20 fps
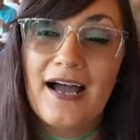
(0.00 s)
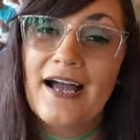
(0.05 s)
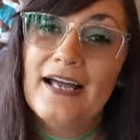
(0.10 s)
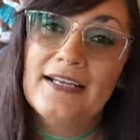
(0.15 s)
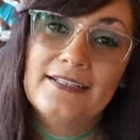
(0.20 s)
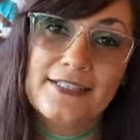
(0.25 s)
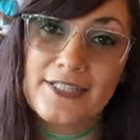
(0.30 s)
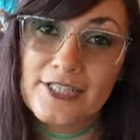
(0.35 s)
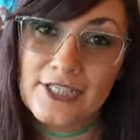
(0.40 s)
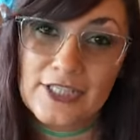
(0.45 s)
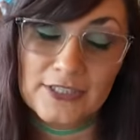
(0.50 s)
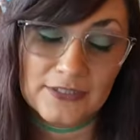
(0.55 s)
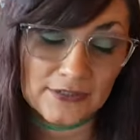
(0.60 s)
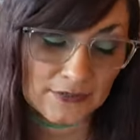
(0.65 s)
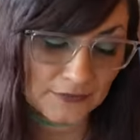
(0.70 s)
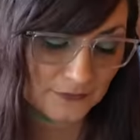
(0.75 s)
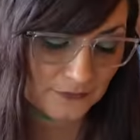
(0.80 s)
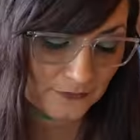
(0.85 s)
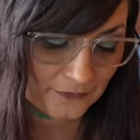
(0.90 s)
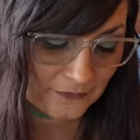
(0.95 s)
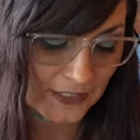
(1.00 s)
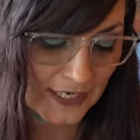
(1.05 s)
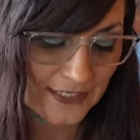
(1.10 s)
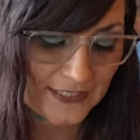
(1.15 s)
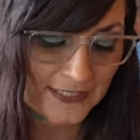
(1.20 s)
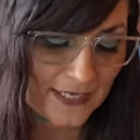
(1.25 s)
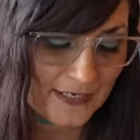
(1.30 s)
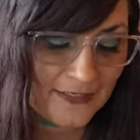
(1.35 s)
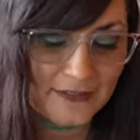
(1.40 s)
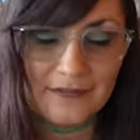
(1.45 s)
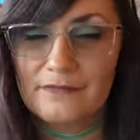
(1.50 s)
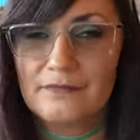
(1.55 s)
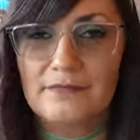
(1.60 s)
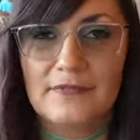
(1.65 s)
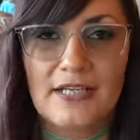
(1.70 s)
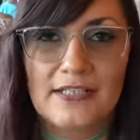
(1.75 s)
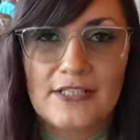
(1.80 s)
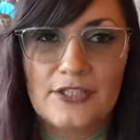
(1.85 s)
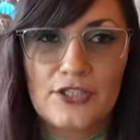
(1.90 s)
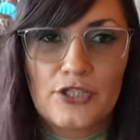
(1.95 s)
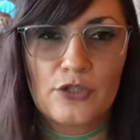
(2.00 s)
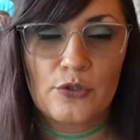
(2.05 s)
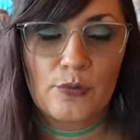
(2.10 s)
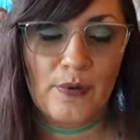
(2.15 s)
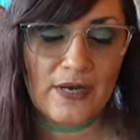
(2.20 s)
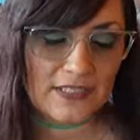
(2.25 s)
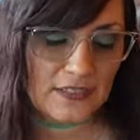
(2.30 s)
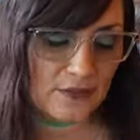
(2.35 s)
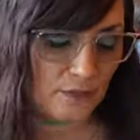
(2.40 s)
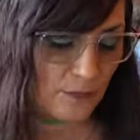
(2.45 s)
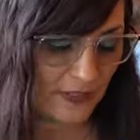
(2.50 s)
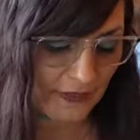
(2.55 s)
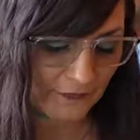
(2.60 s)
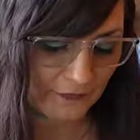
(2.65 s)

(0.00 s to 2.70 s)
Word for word: edition. I said edition twice.